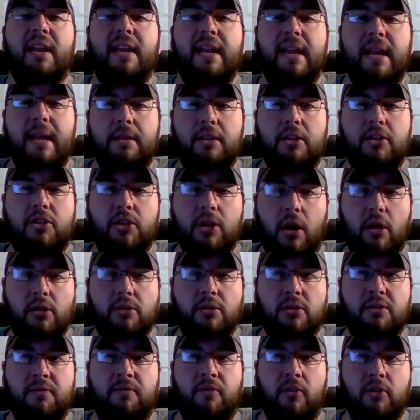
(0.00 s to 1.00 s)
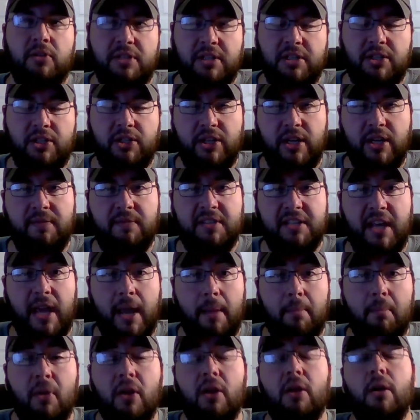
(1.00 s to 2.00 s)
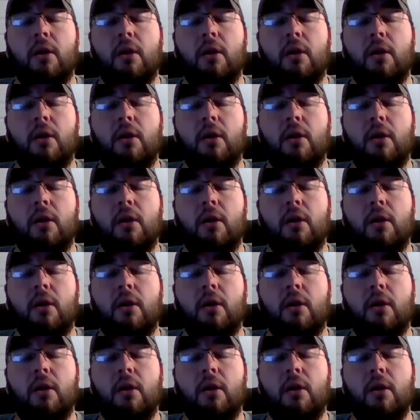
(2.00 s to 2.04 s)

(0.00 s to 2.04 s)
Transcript: in the Chargers versus Chiefs game.